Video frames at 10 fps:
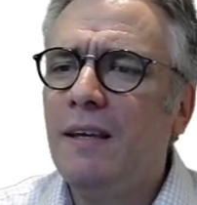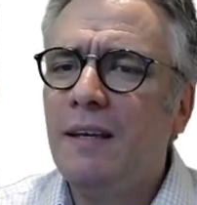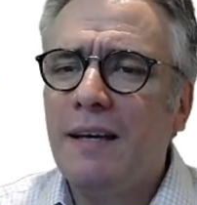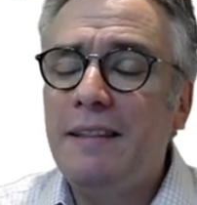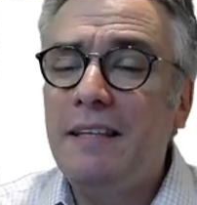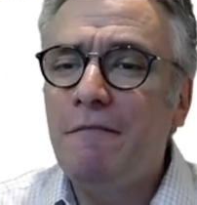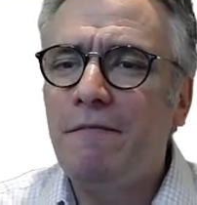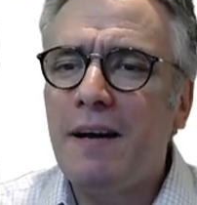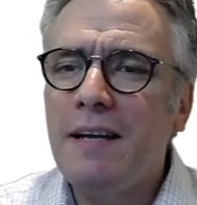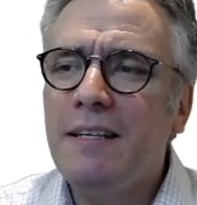And then
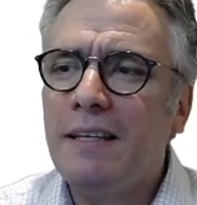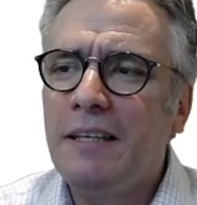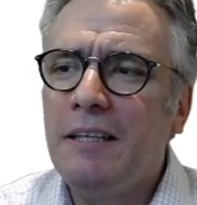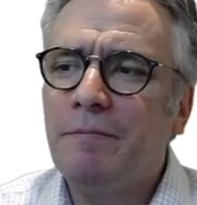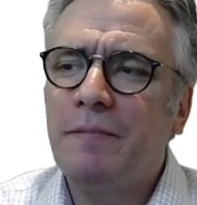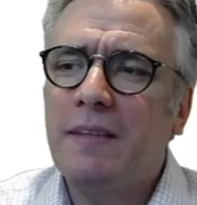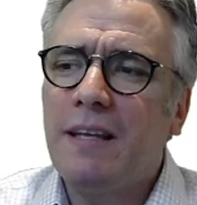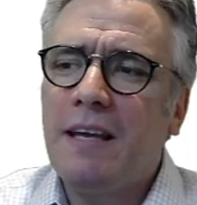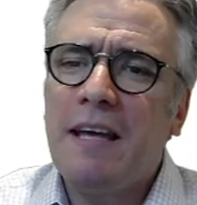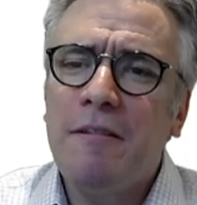finally,
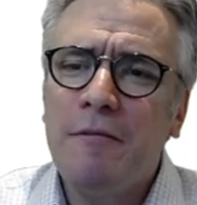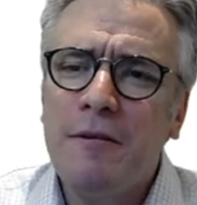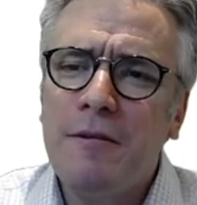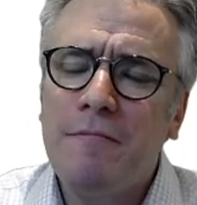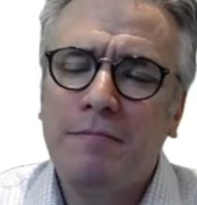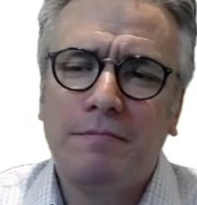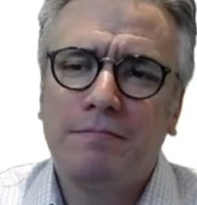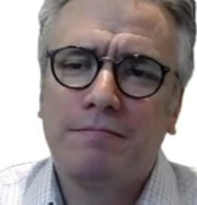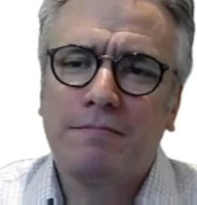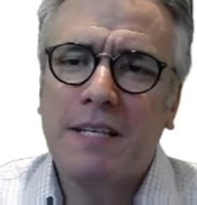another
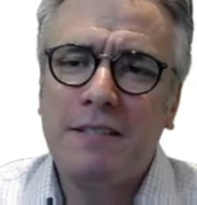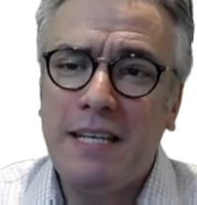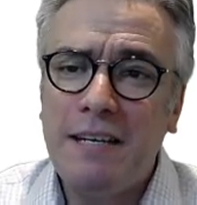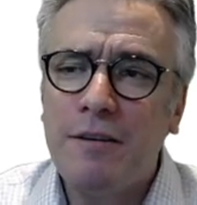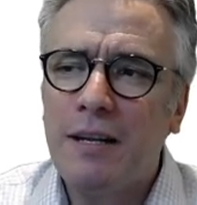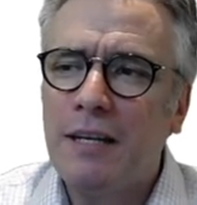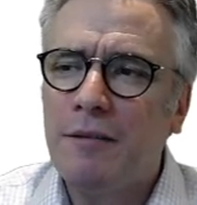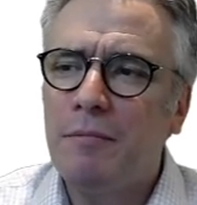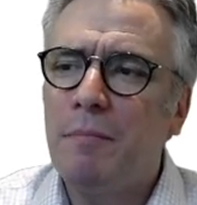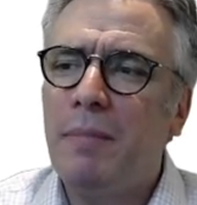
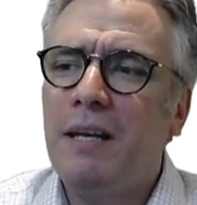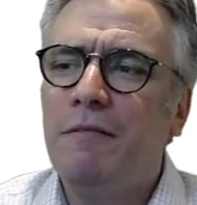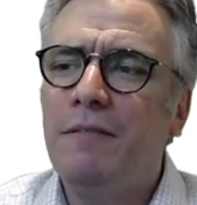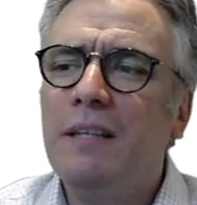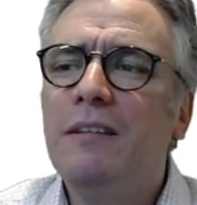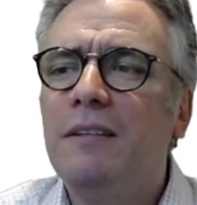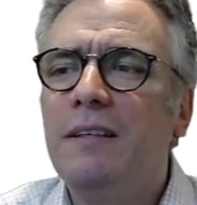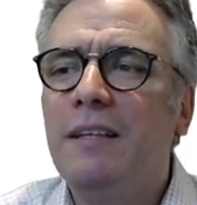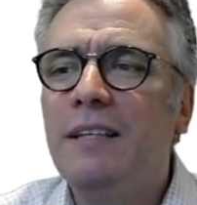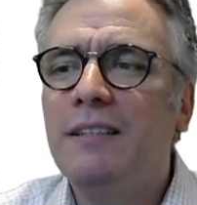general benefit
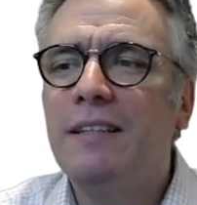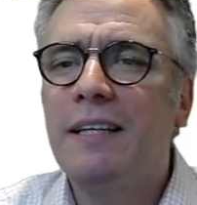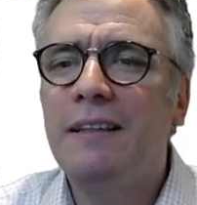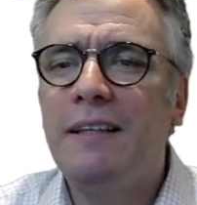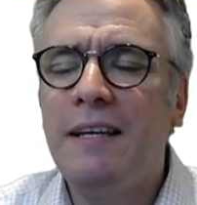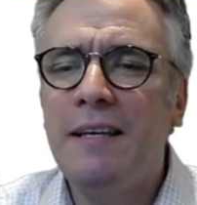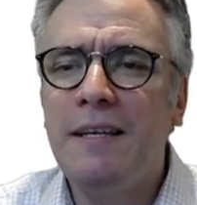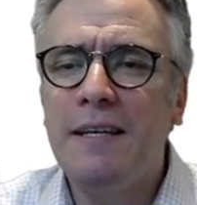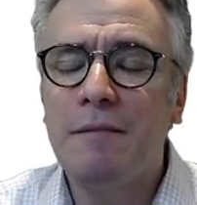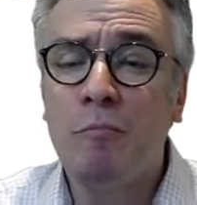is
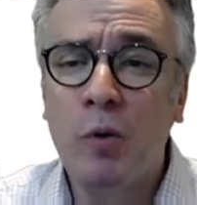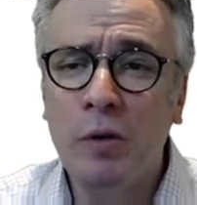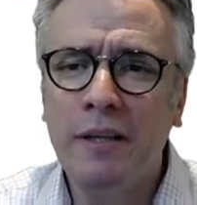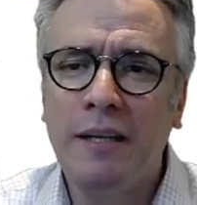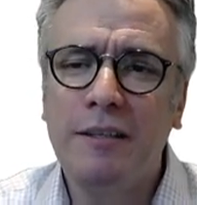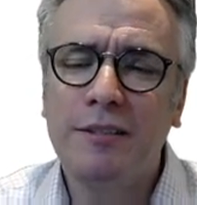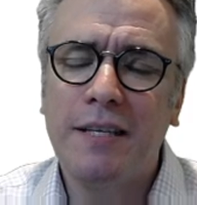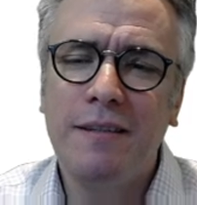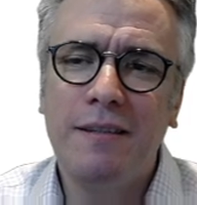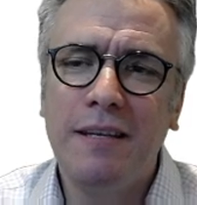that models,
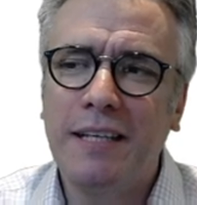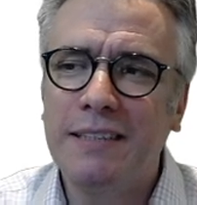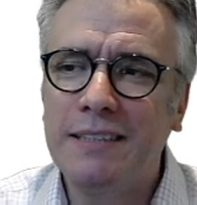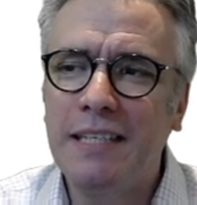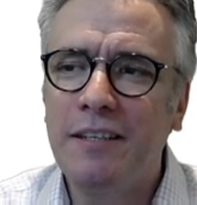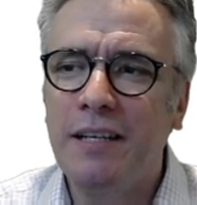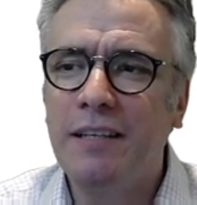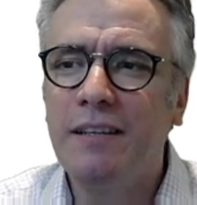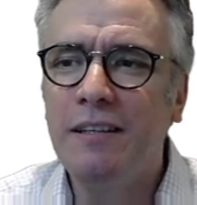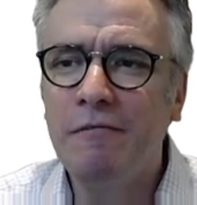I think,
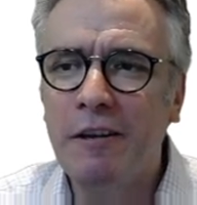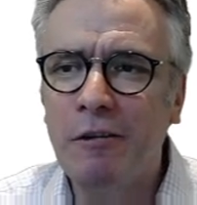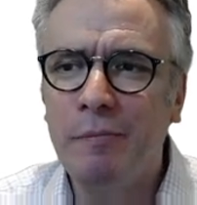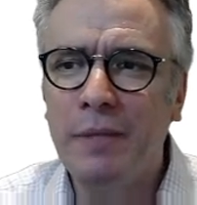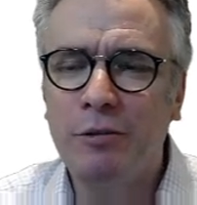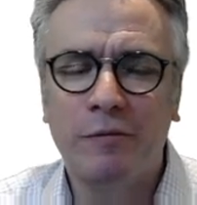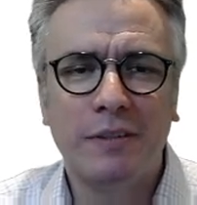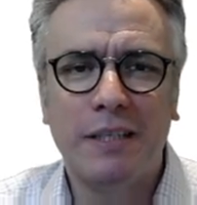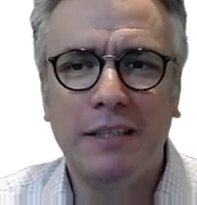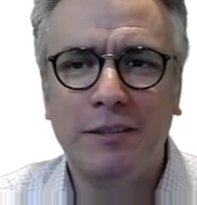accelerate the development of
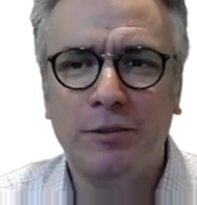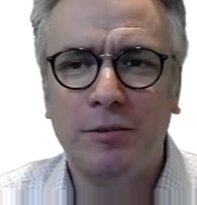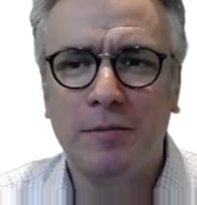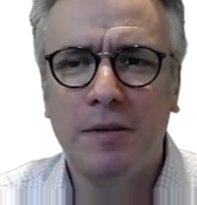science.